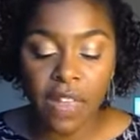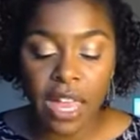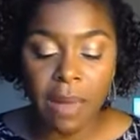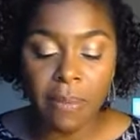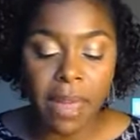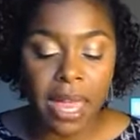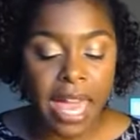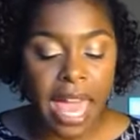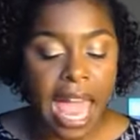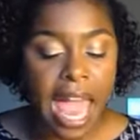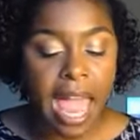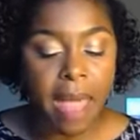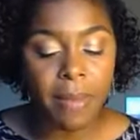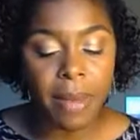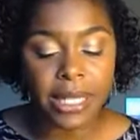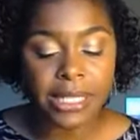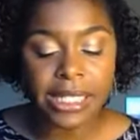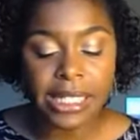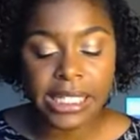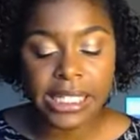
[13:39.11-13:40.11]
he became
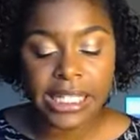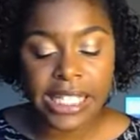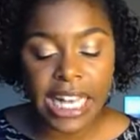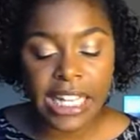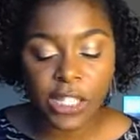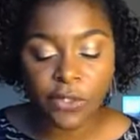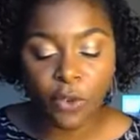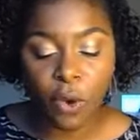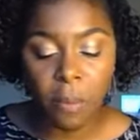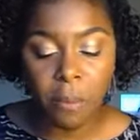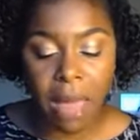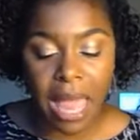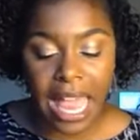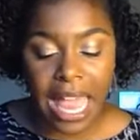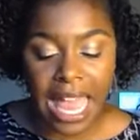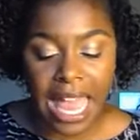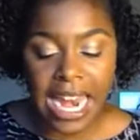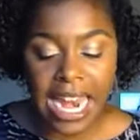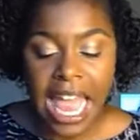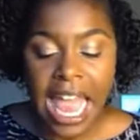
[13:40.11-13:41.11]
a successful
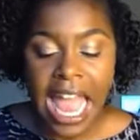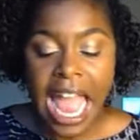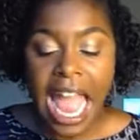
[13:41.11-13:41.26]
man,